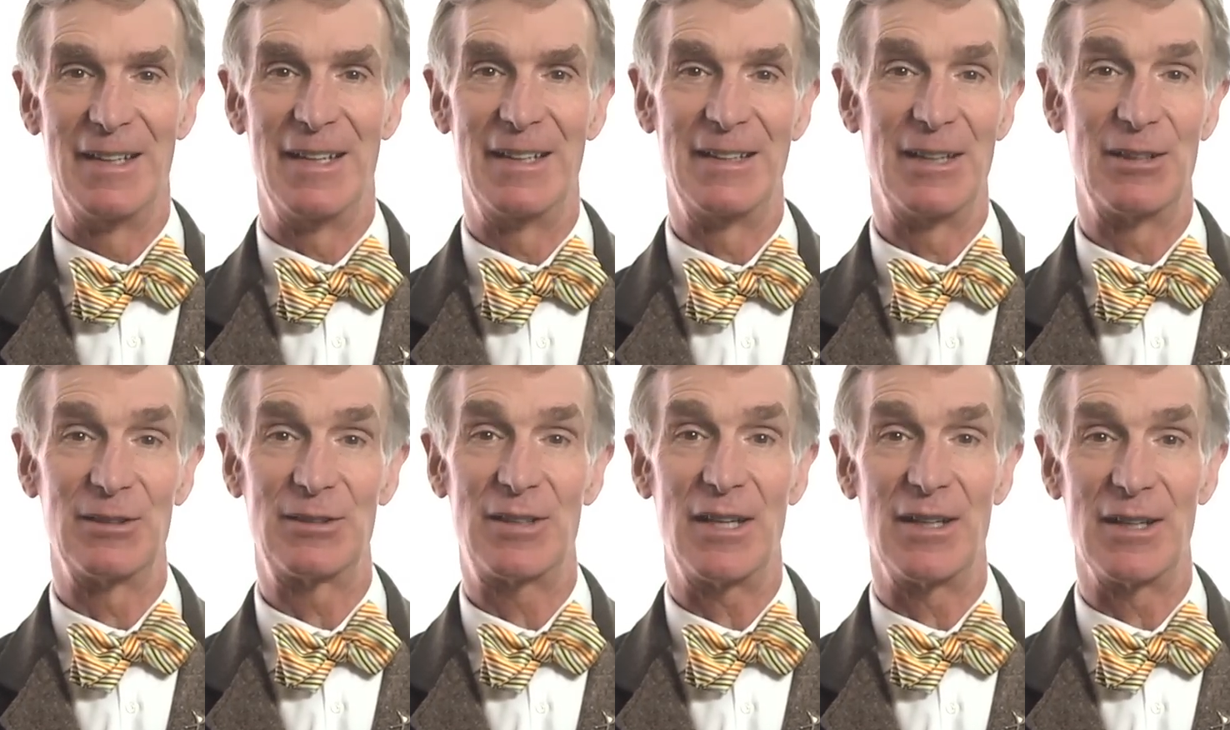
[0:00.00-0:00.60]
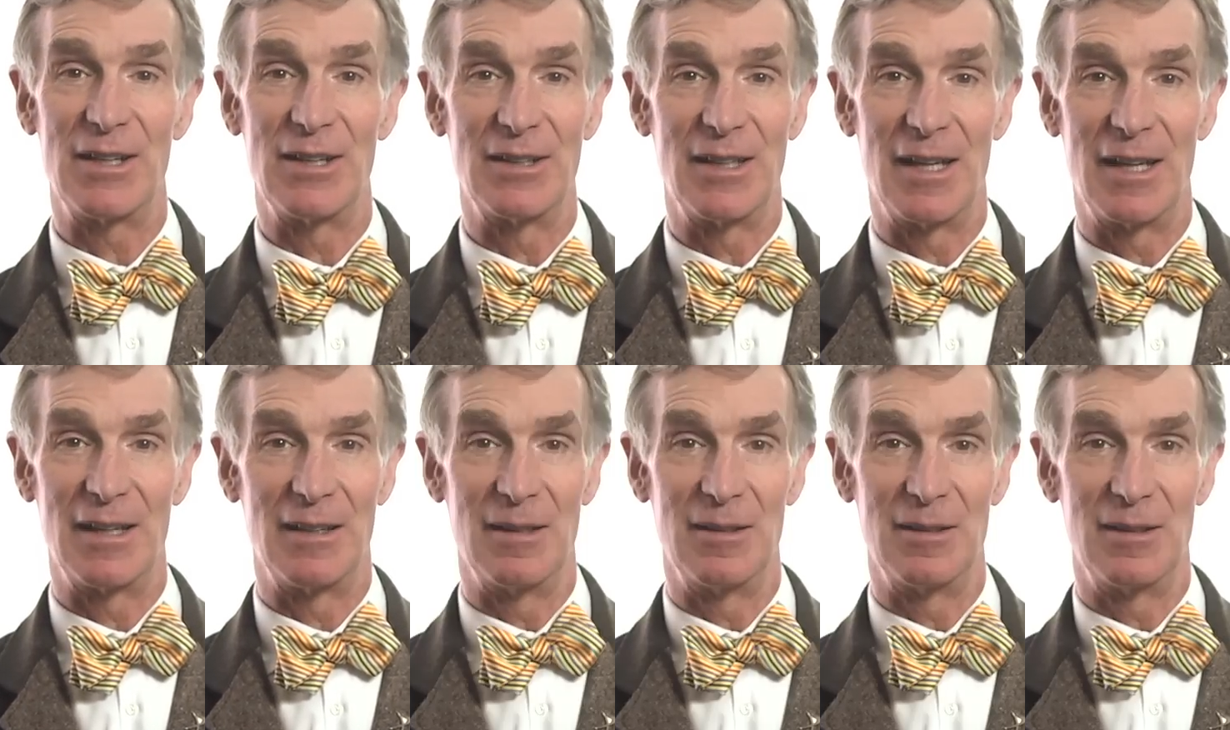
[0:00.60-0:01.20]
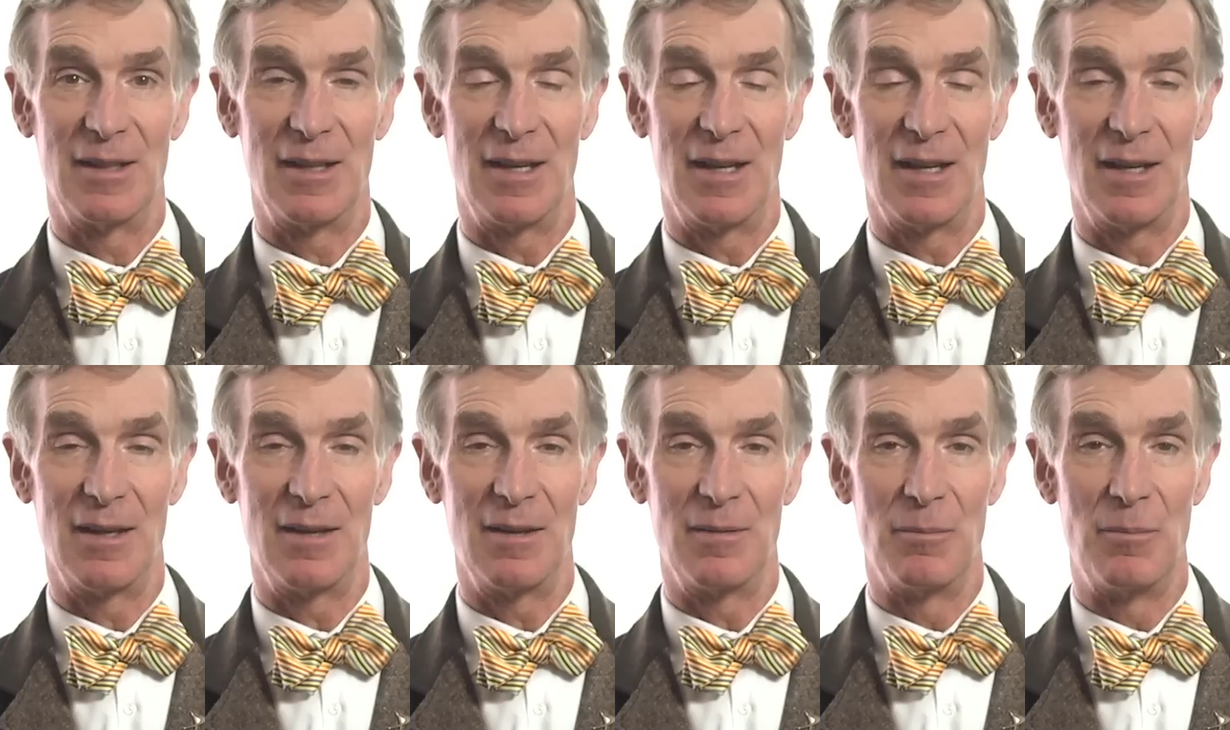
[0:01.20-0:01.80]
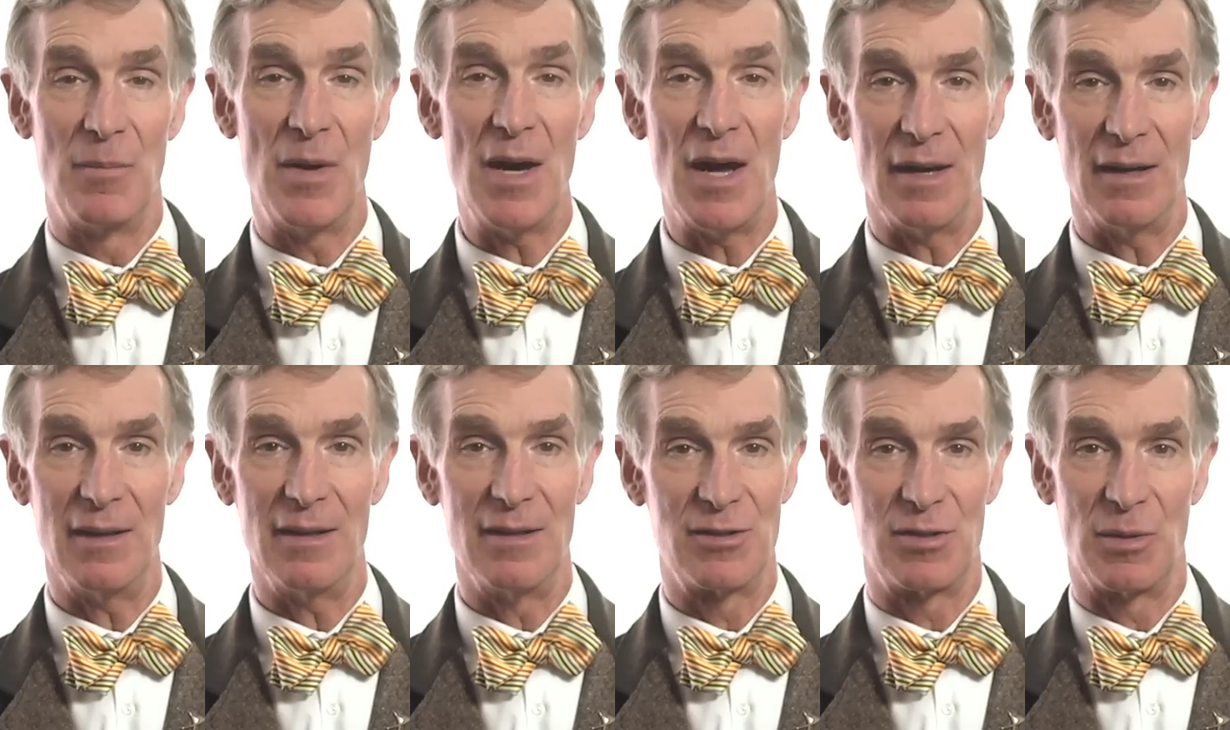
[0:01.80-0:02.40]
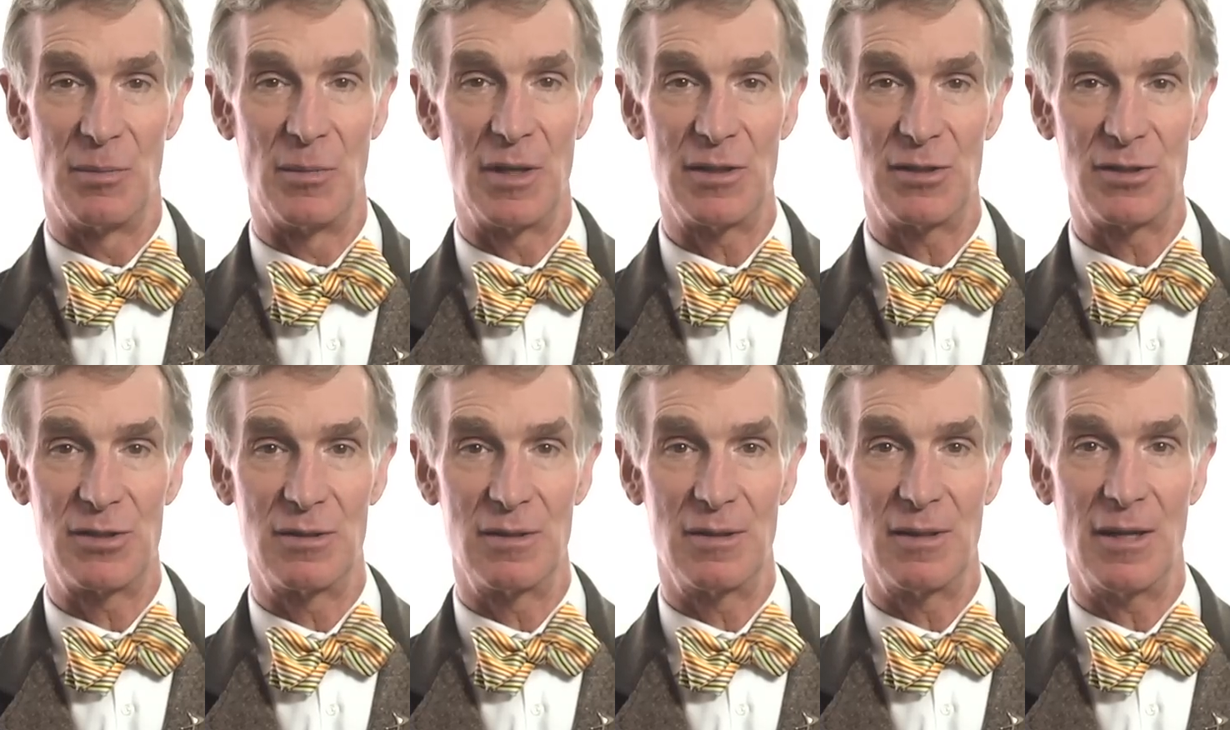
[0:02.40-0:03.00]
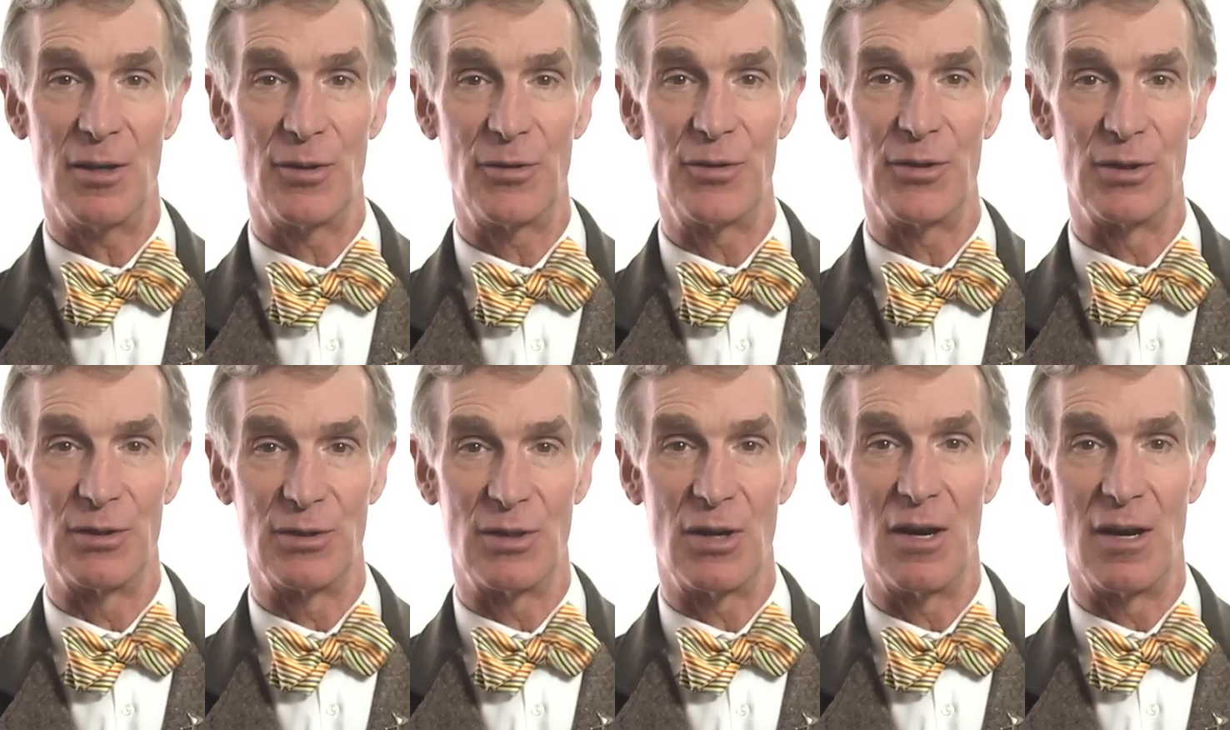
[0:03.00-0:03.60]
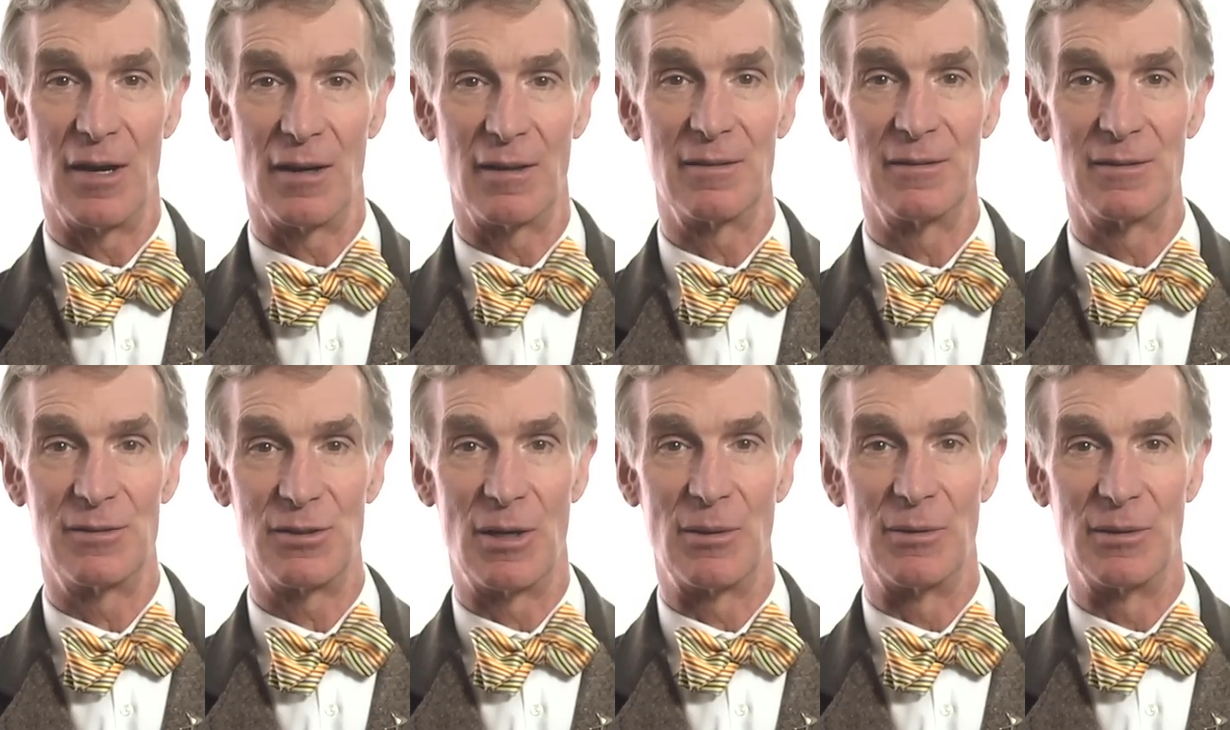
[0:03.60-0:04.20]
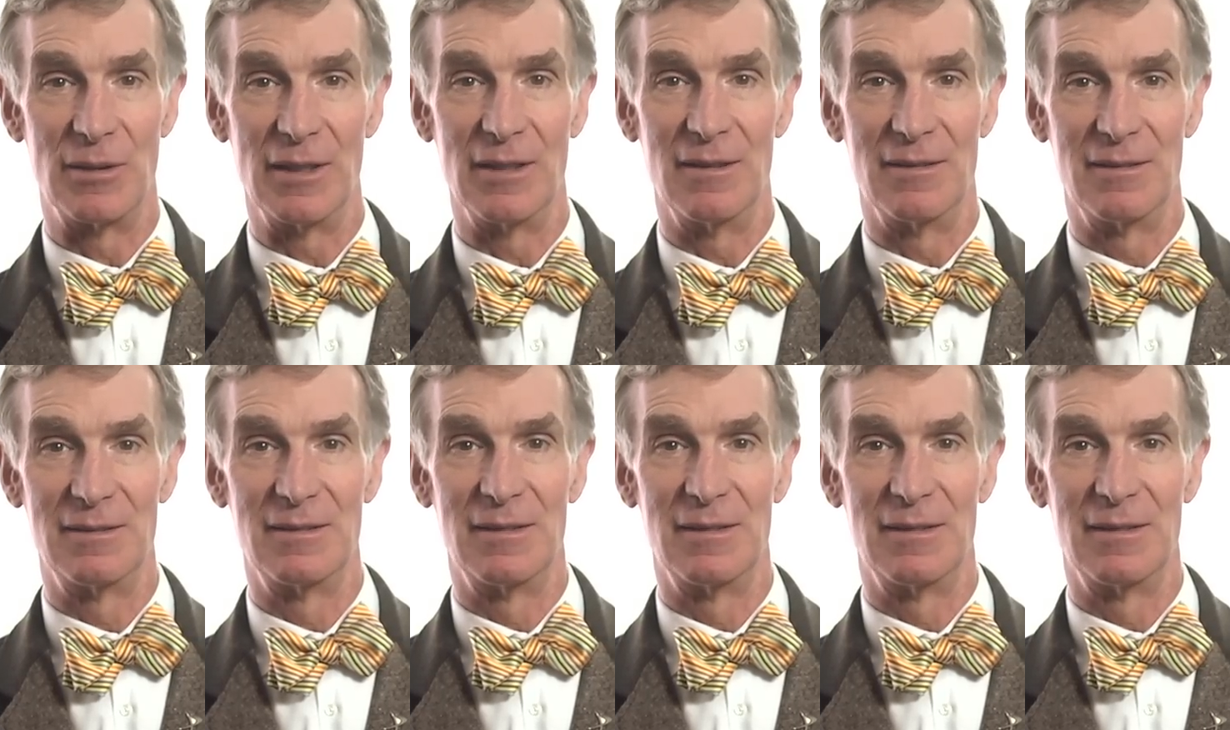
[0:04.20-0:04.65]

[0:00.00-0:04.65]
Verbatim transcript: and they'll tell you that a mutt is a much healthier dog, generally